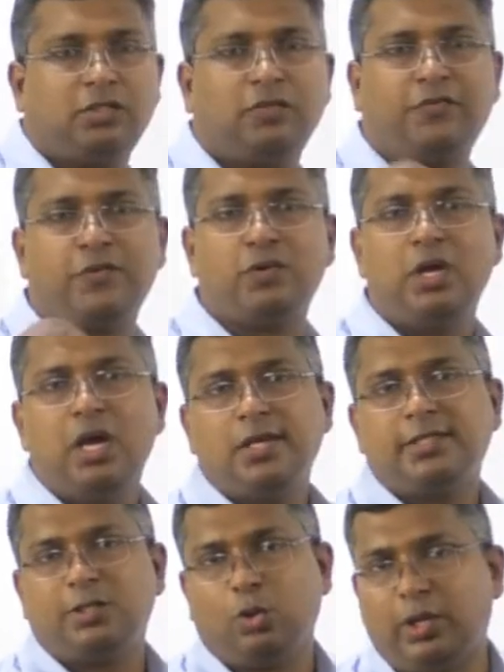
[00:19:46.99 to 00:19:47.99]
So for
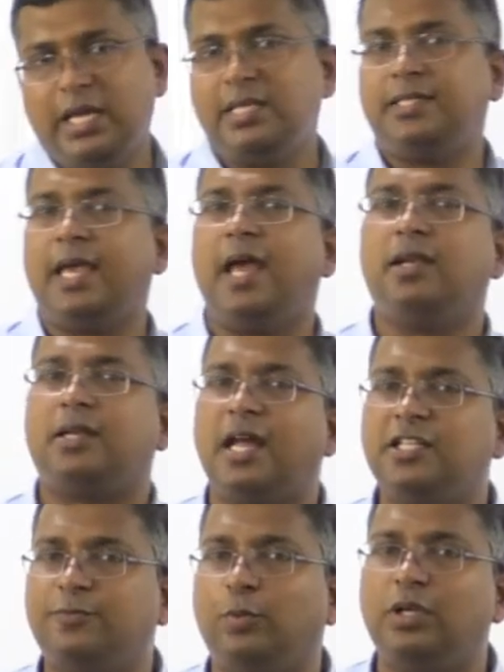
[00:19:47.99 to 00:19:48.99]
storage and
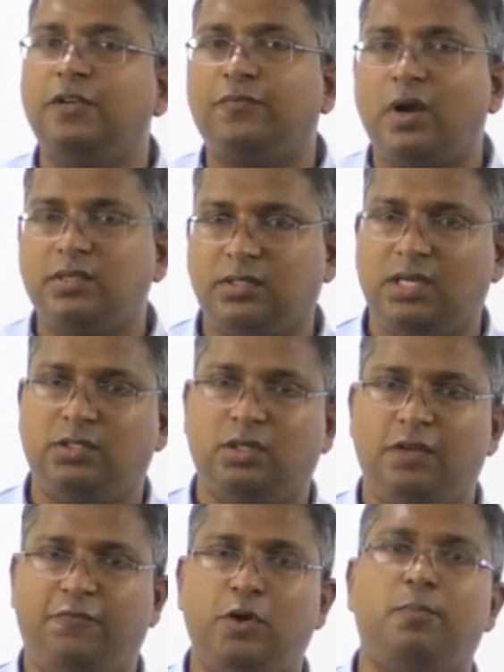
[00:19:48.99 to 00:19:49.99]
transport infrastructure,
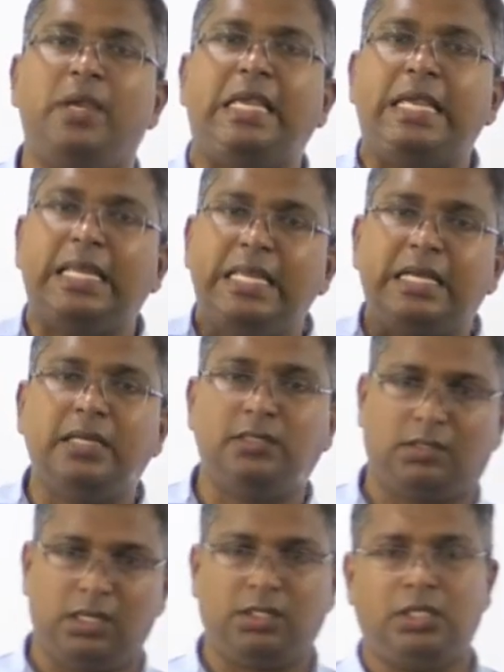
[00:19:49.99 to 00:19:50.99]
if you are making any
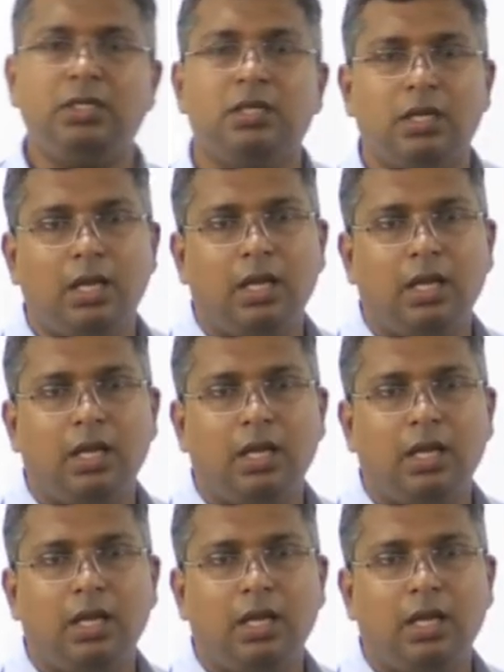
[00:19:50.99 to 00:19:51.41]
construction,